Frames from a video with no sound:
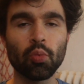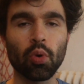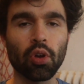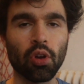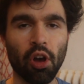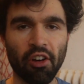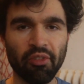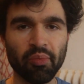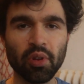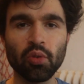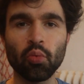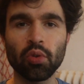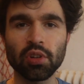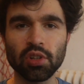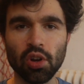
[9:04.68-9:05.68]
what Goffman
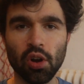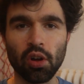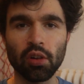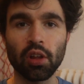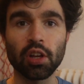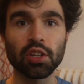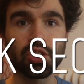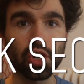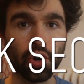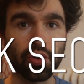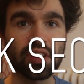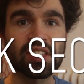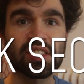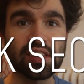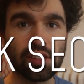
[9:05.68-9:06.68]
would call a
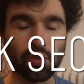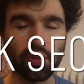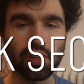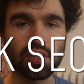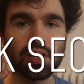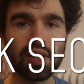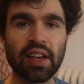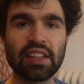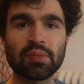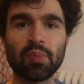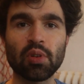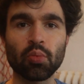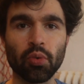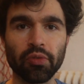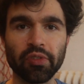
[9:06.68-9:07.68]
dark secret has
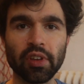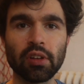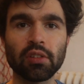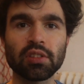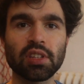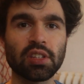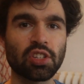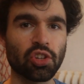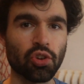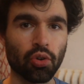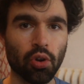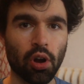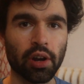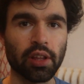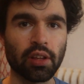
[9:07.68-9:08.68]
been revealed to
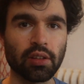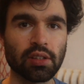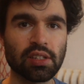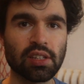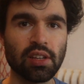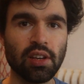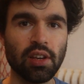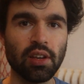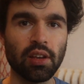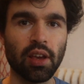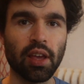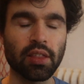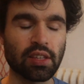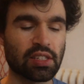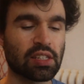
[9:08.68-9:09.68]
your audience.
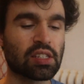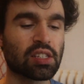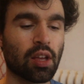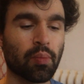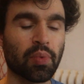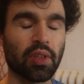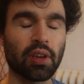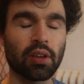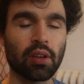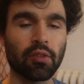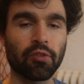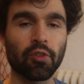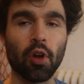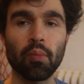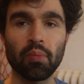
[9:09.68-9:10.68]
And this is something
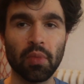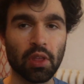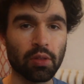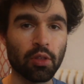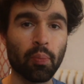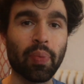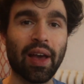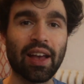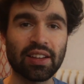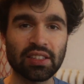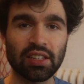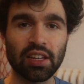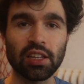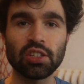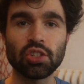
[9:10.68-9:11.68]
from the
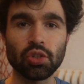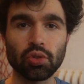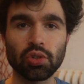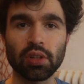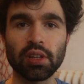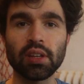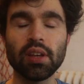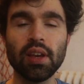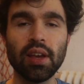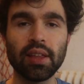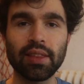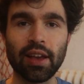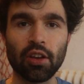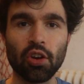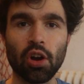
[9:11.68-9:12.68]
backstage usually
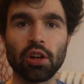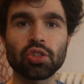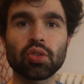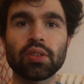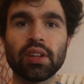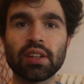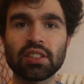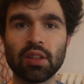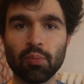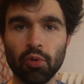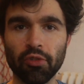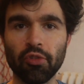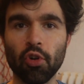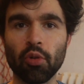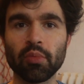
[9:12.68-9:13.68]
that contradicts the
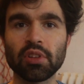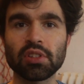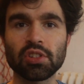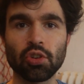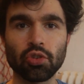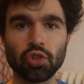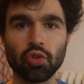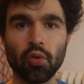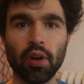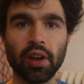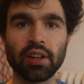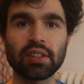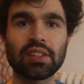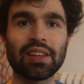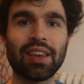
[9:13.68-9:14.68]
performance you're
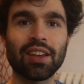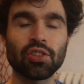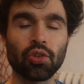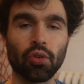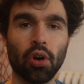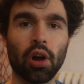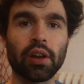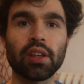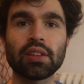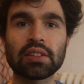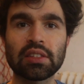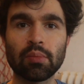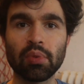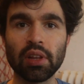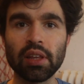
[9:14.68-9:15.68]
trying to get your audience
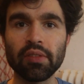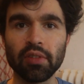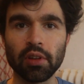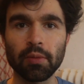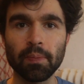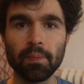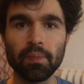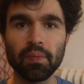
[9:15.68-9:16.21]
to believe in.